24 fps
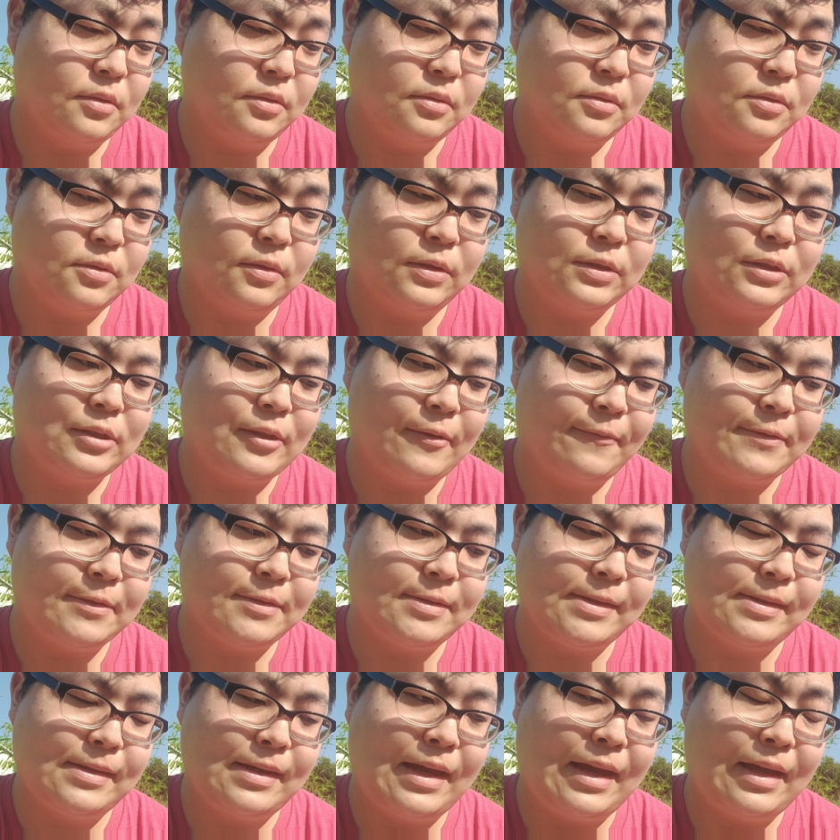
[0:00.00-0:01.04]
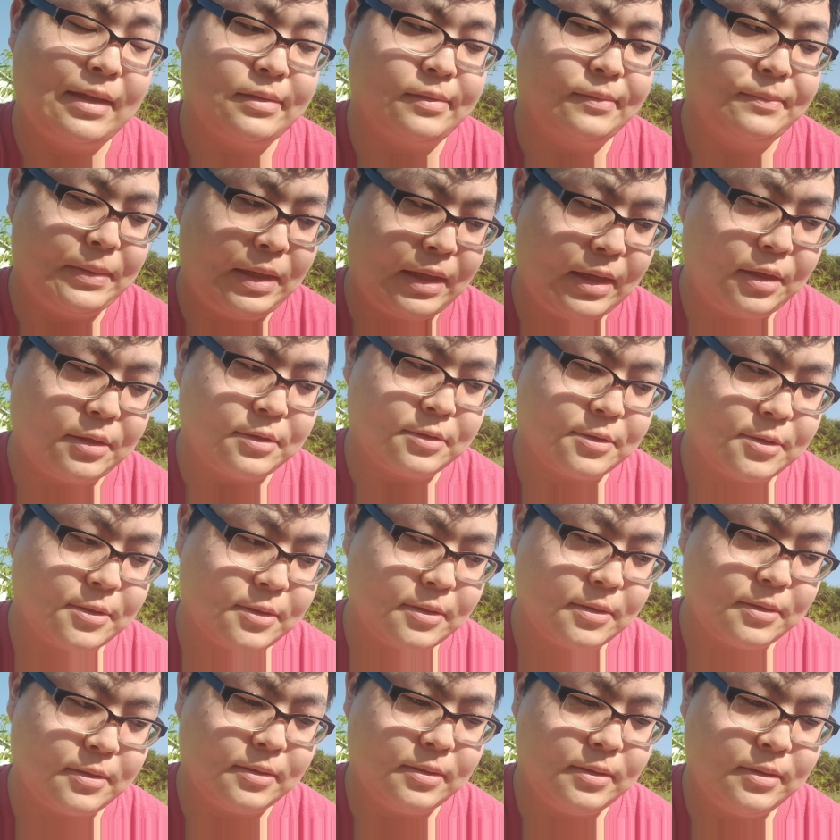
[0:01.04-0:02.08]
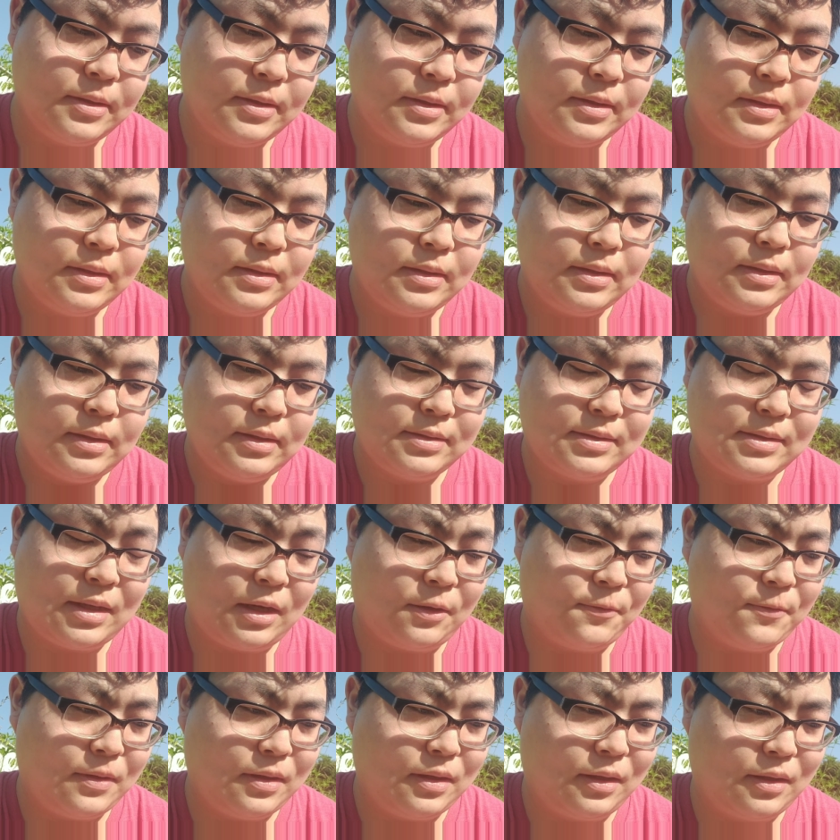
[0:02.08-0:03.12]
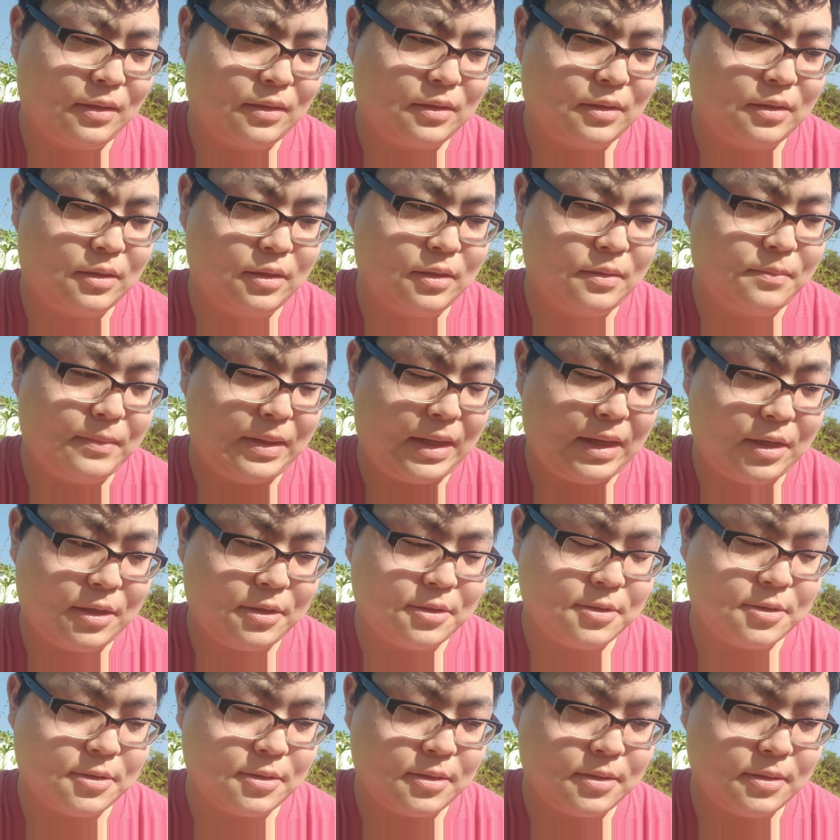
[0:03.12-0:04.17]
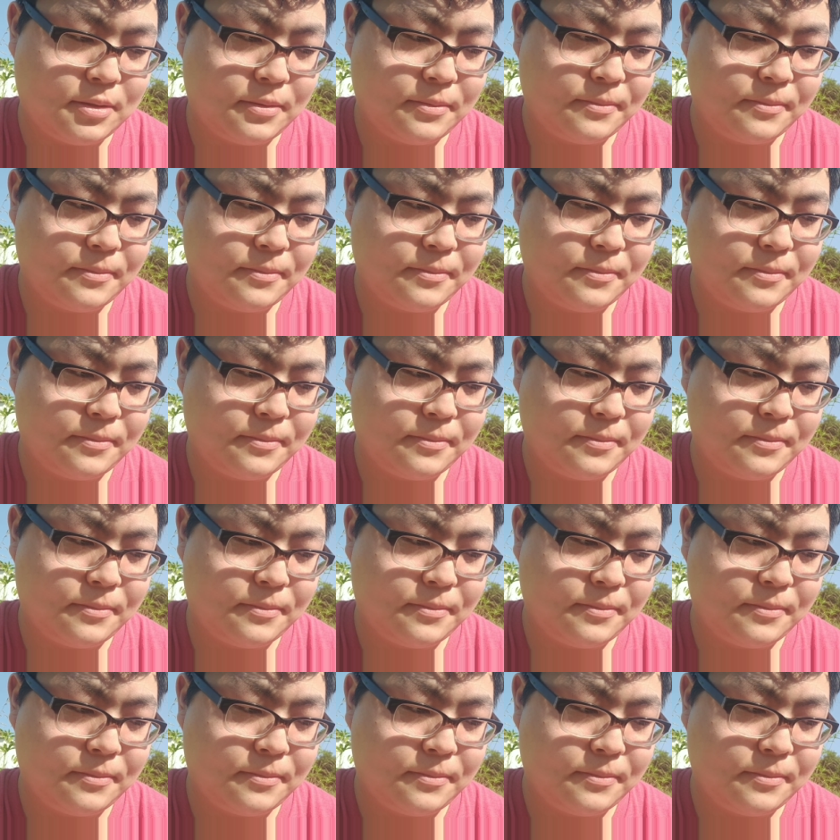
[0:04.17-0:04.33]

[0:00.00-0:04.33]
George Jefferson as a manager is not really a good manager,